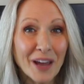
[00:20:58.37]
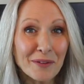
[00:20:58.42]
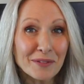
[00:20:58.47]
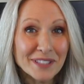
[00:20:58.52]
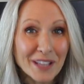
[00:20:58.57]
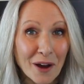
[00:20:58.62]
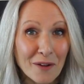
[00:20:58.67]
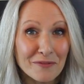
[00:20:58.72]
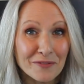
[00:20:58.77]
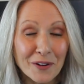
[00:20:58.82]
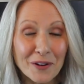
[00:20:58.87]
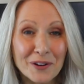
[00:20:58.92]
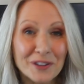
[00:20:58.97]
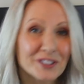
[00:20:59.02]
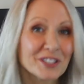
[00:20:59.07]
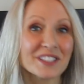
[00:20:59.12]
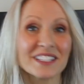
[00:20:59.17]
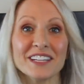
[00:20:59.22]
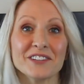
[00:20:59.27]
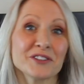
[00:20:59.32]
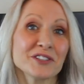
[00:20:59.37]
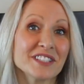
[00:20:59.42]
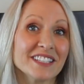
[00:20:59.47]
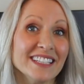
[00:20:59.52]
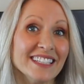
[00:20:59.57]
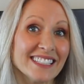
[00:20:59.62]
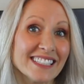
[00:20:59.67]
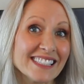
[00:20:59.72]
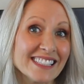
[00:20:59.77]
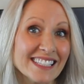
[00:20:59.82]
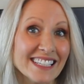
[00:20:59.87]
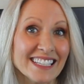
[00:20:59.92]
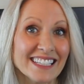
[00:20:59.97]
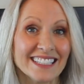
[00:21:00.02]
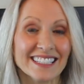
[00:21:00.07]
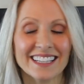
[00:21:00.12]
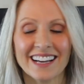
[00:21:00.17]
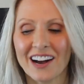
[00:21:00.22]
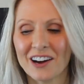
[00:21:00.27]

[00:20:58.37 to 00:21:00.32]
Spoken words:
that was helpful or just interesting to see